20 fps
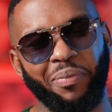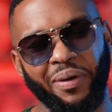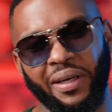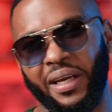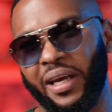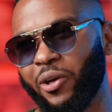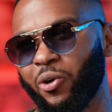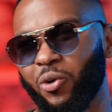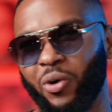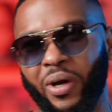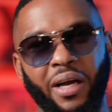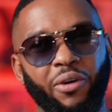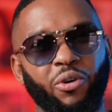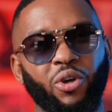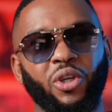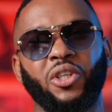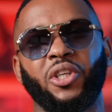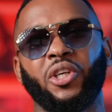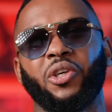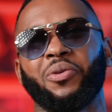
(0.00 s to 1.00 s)
But hey, look, I
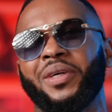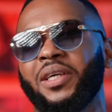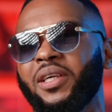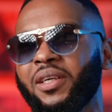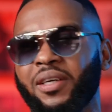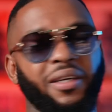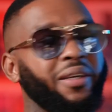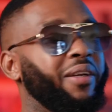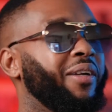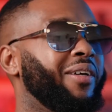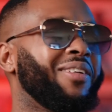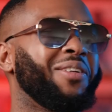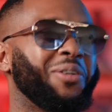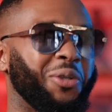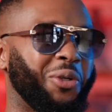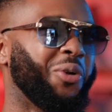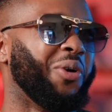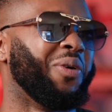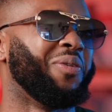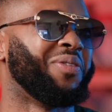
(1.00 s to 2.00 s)
got a degree. You
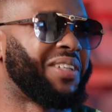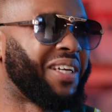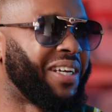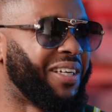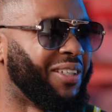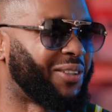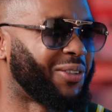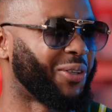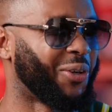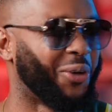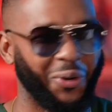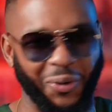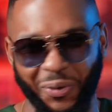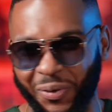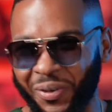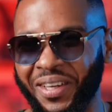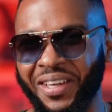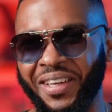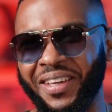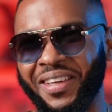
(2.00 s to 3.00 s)
know what I'm saying?
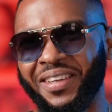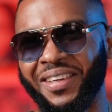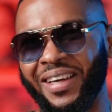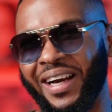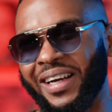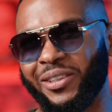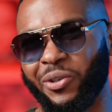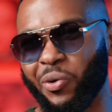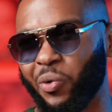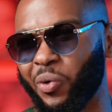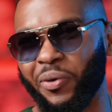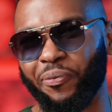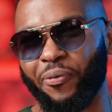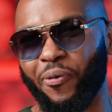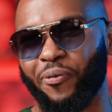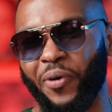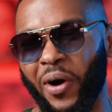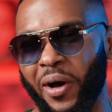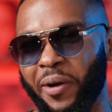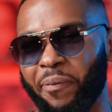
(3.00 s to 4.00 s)
So I do it
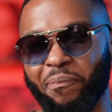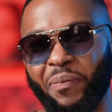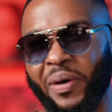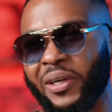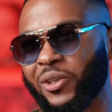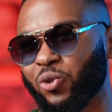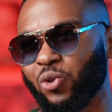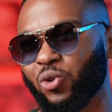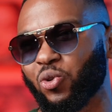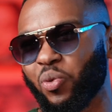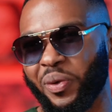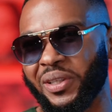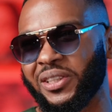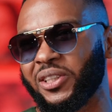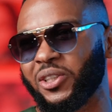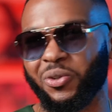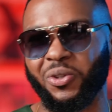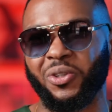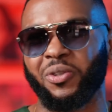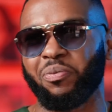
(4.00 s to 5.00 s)
for fun, but it's also my
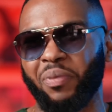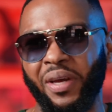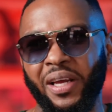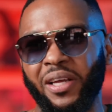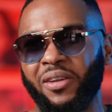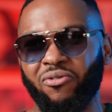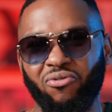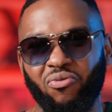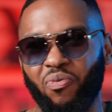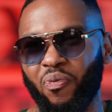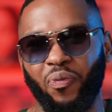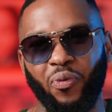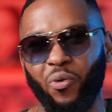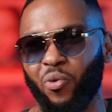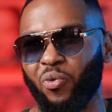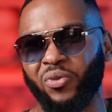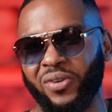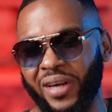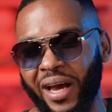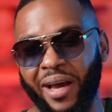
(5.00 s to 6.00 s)
serious main
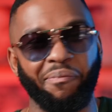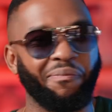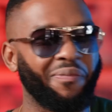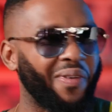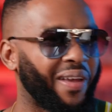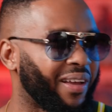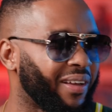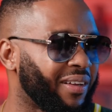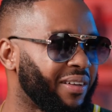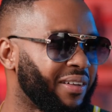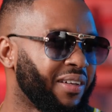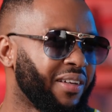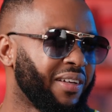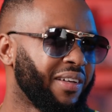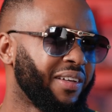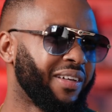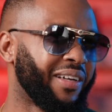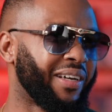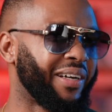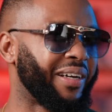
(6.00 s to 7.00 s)
full time thing.
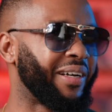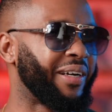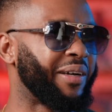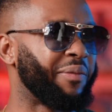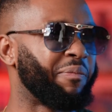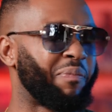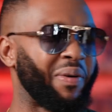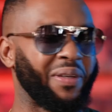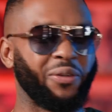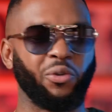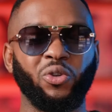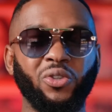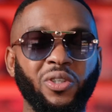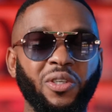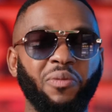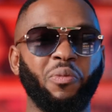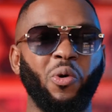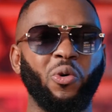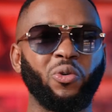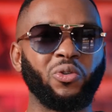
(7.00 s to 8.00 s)
But those
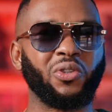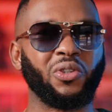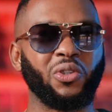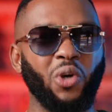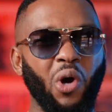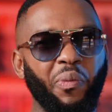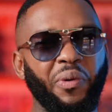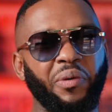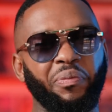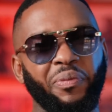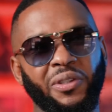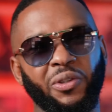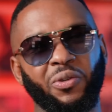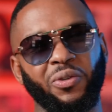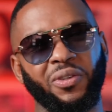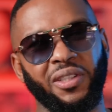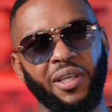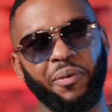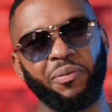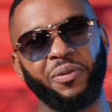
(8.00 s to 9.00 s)
are the most common
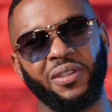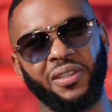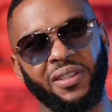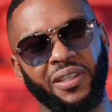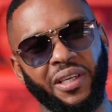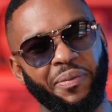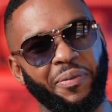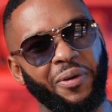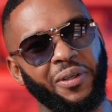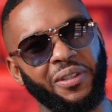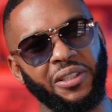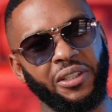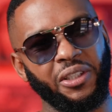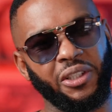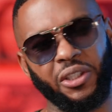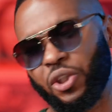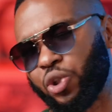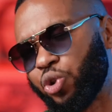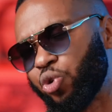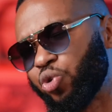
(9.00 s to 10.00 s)
misconceptions here about
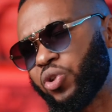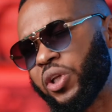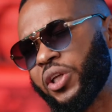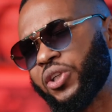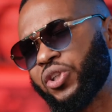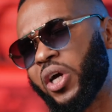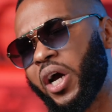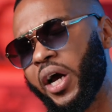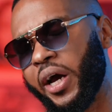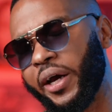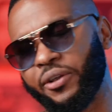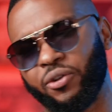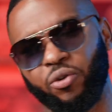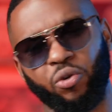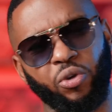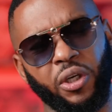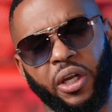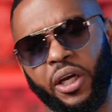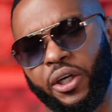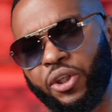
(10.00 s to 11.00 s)
DJ. Just useless guys.
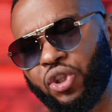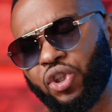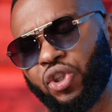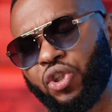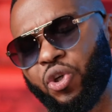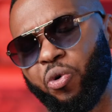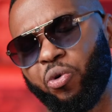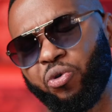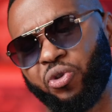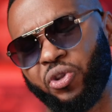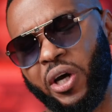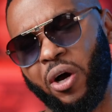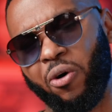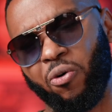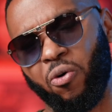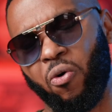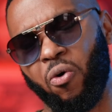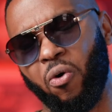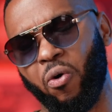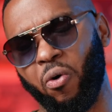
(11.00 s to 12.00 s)
All they like is just girls and
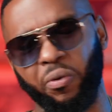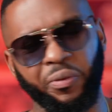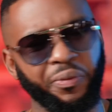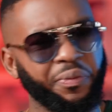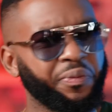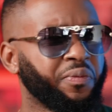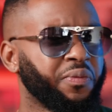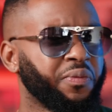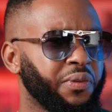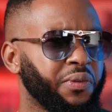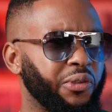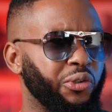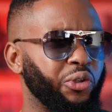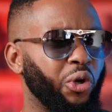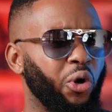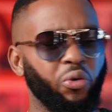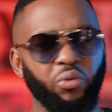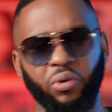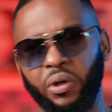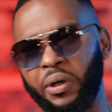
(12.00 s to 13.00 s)
alcohol.
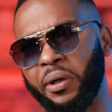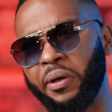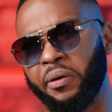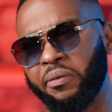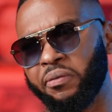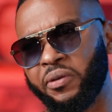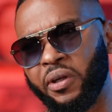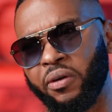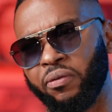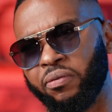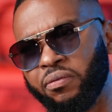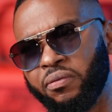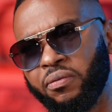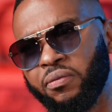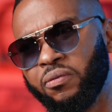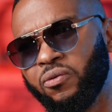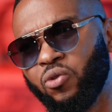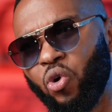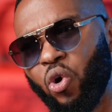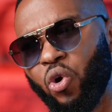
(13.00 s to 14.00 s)
They've
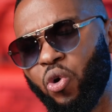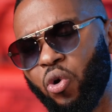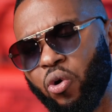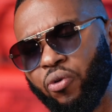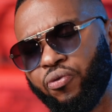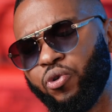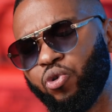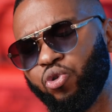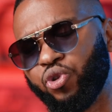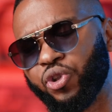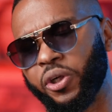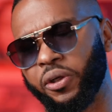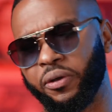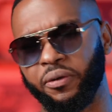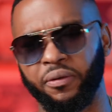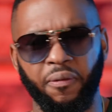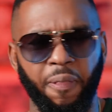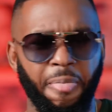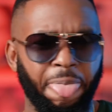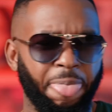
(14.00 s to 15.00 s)
got no future.
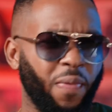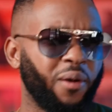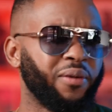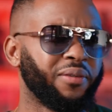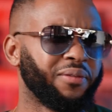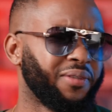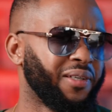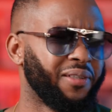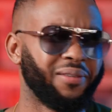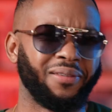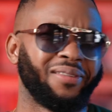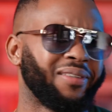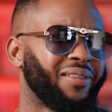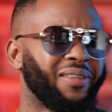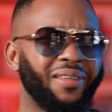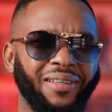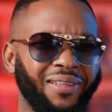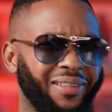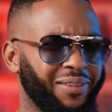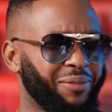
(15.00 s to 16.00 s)

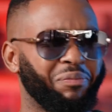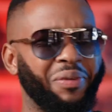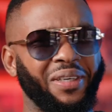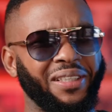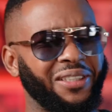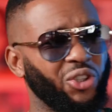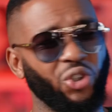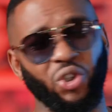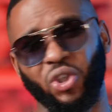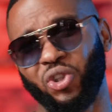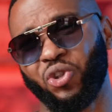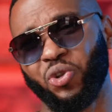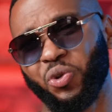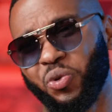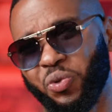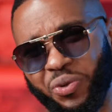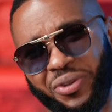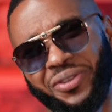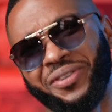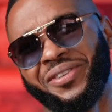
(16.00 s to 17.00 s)
But it's not
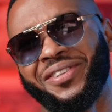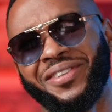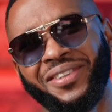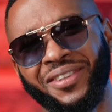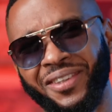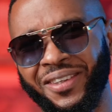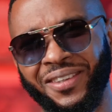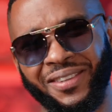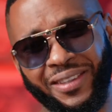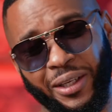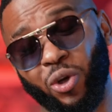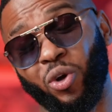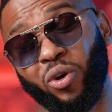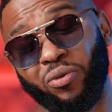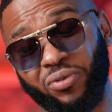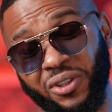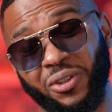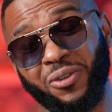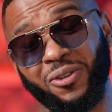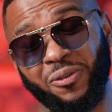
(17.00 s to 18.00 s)
true. There are a lot
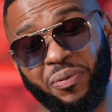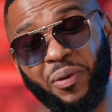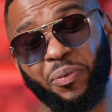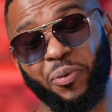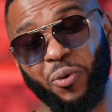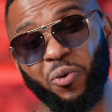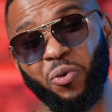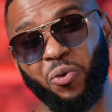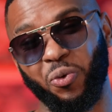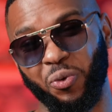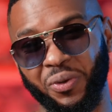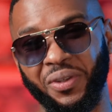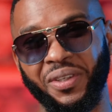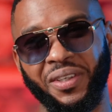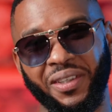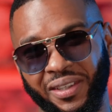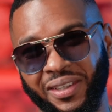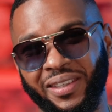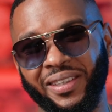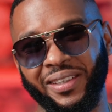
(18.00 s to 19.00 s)
of serious people who
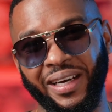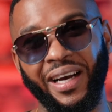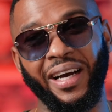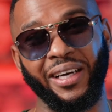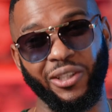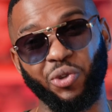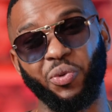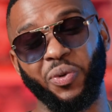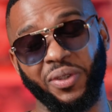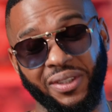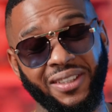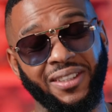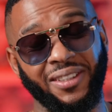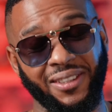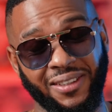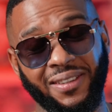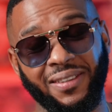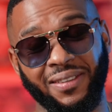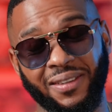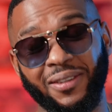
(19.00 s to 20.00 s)
are doing this
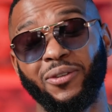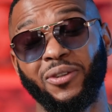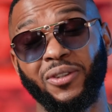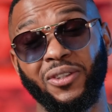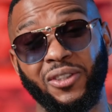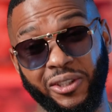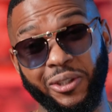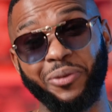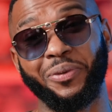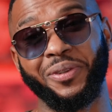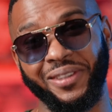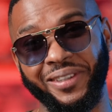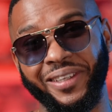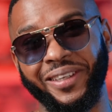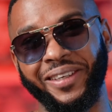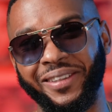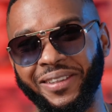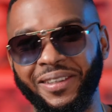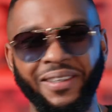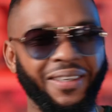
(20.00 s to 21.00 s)

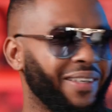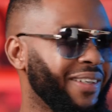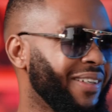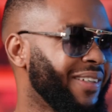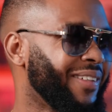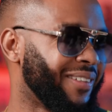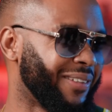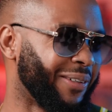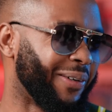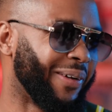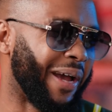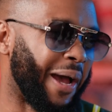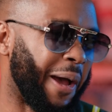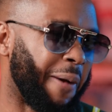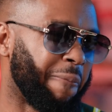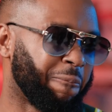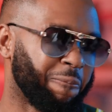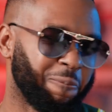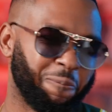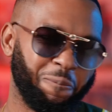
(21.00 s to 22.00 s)
seriously. So yeah.